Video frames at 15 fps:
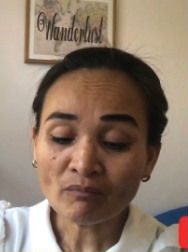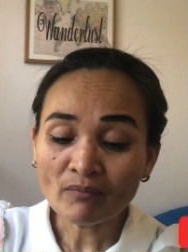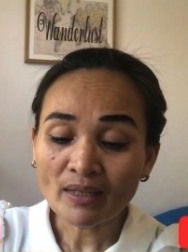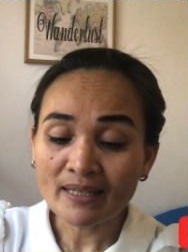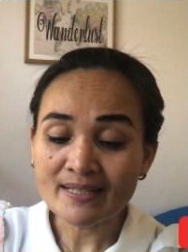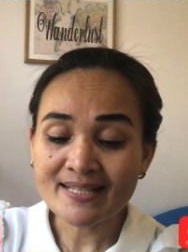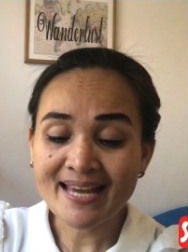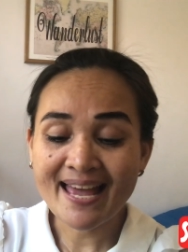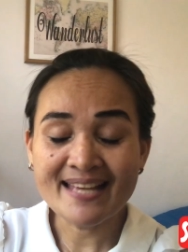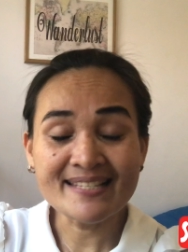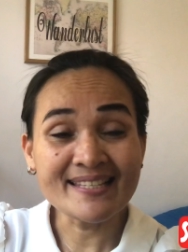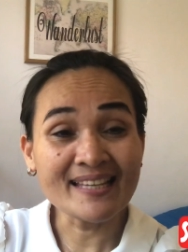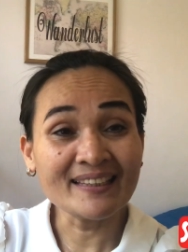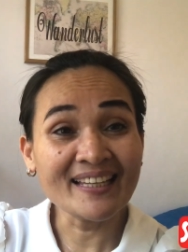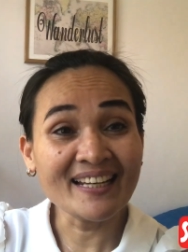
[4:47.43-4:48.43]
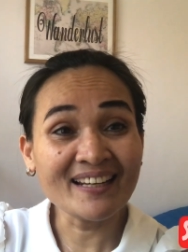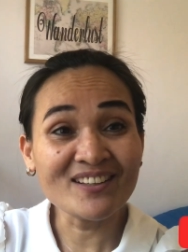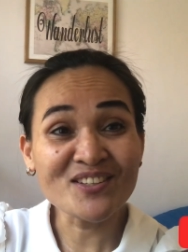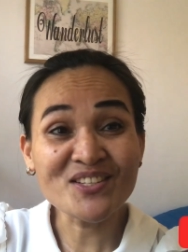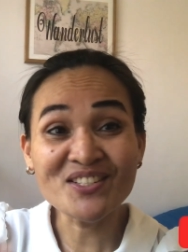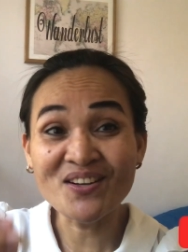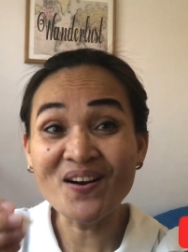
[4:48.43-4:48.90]
it has a little
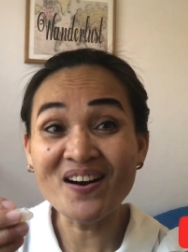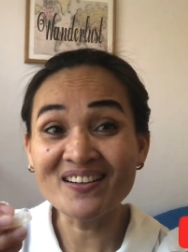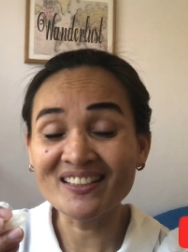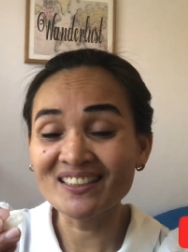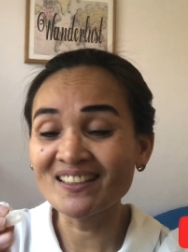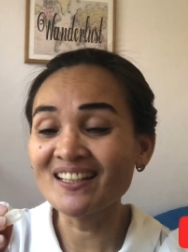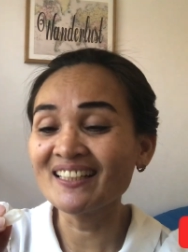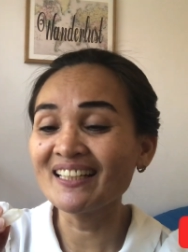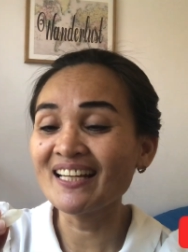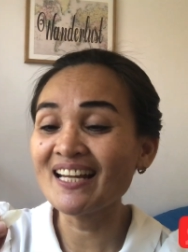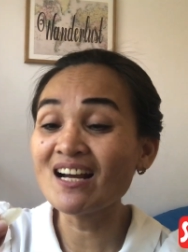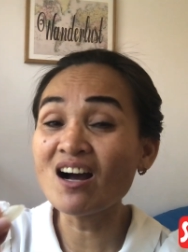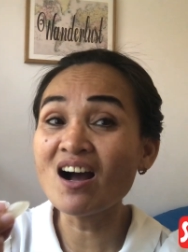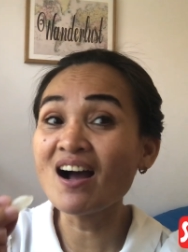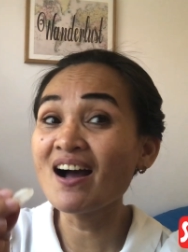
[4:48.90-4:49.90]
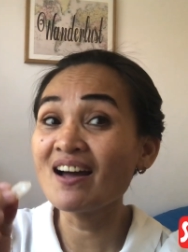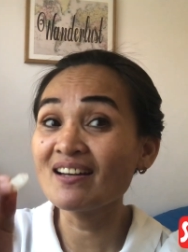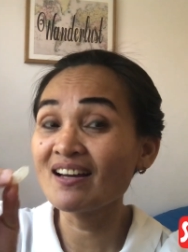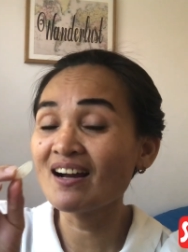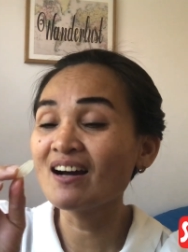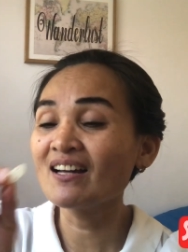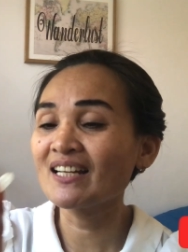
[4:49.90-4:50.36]
sour on
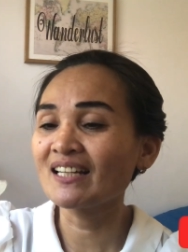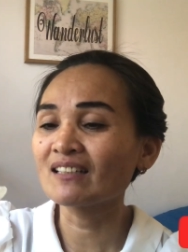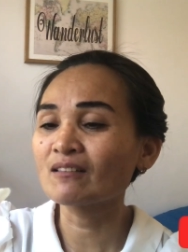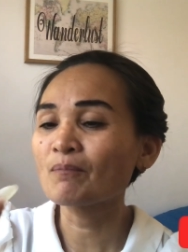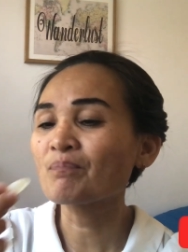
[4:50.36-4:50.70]
it.